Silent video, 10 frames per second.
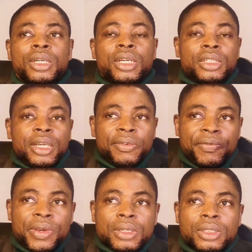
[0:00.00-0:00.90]
in the
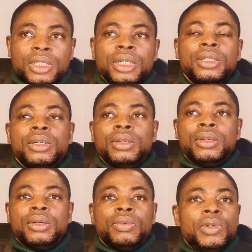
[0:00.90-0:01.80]
field,
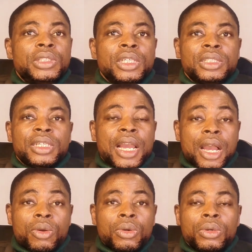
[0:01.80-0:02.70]
which is
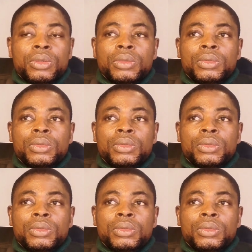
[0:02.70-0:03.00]
cargo.